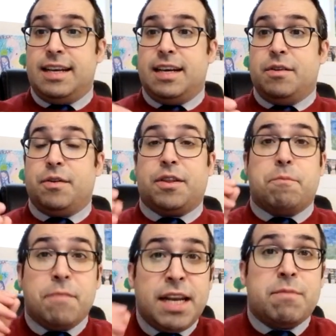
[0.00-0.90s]
with a
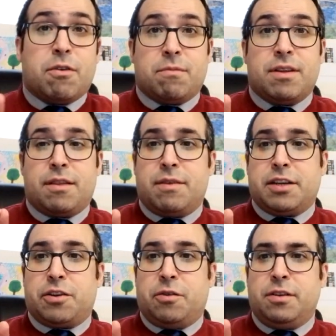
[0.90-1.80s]
minimum
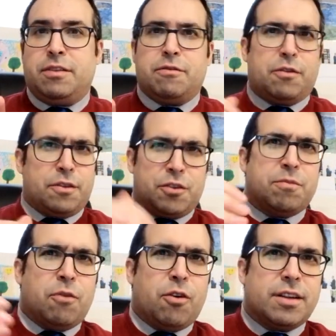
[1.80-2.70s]
threshold for the
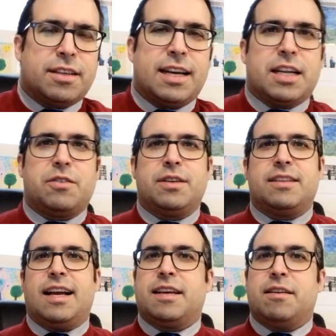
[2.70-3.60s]
smallest countries
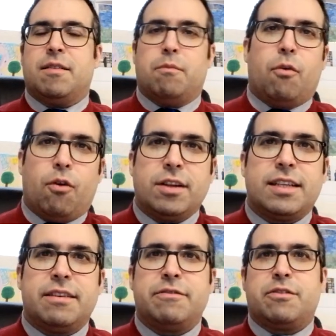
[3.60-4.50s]
like
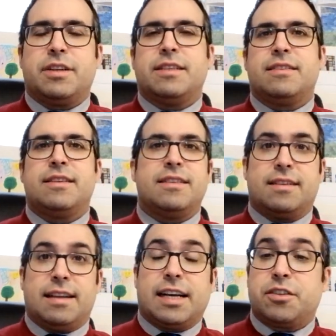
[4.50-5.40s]
Malta, for instance, and
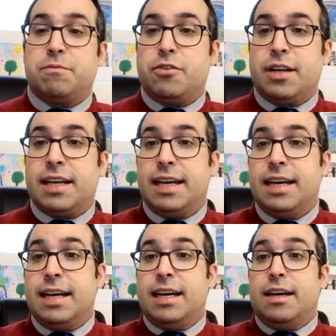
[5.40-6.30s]
Luxembourg,
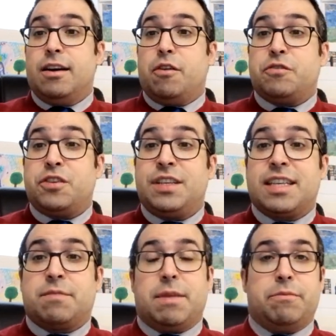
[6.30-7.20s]
of
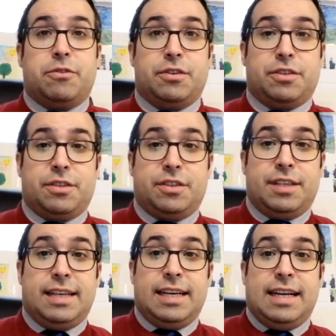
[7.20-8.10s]
6 members.
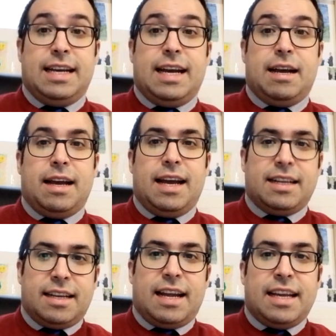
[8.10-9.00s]
And
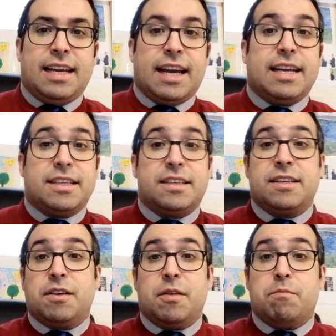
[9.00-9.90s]
in any case,
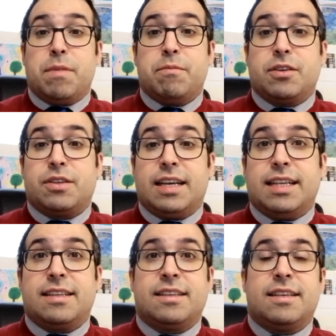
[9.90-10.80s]
member
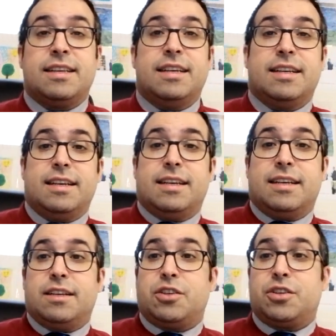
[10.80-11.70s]
states
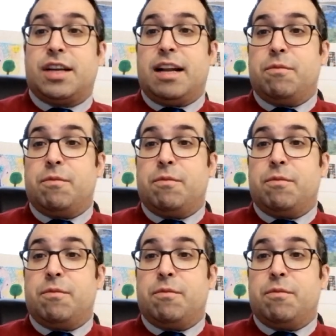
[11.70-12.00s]
shall